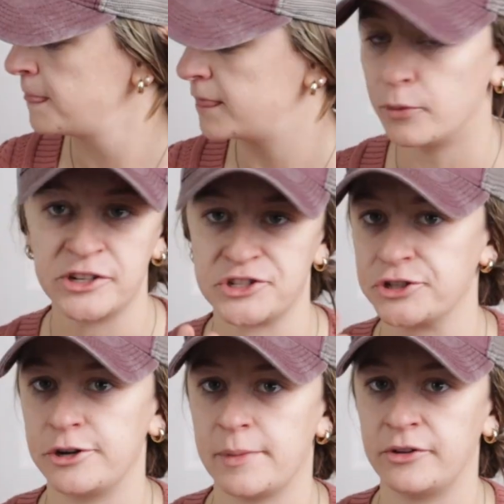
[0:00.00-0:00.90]
the moisture
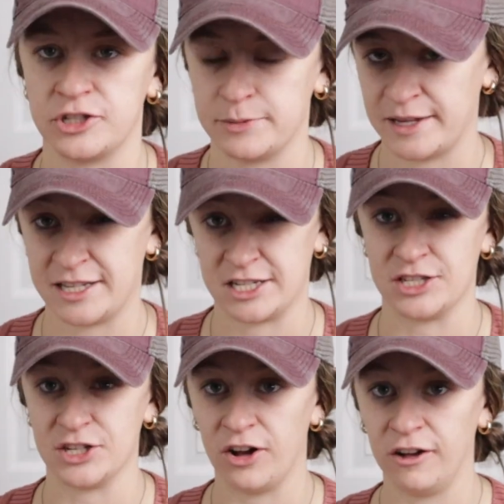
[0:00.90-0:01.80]
in your mouth just makes it
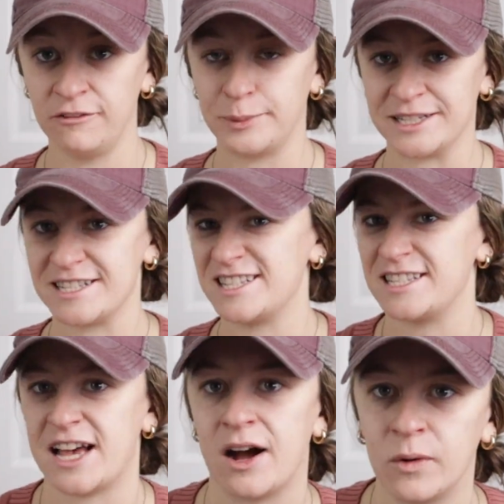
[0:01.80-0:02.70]
dissolve, but it's
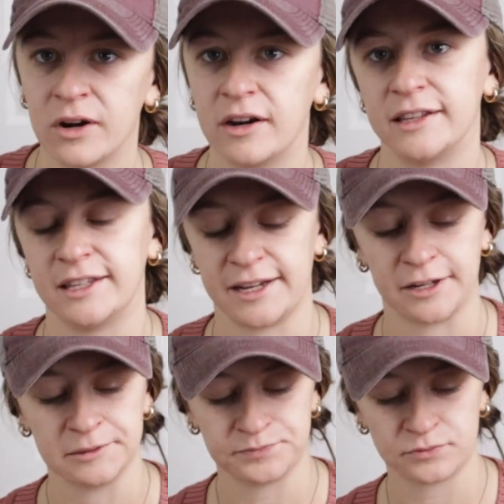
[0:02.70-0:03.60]
sour and like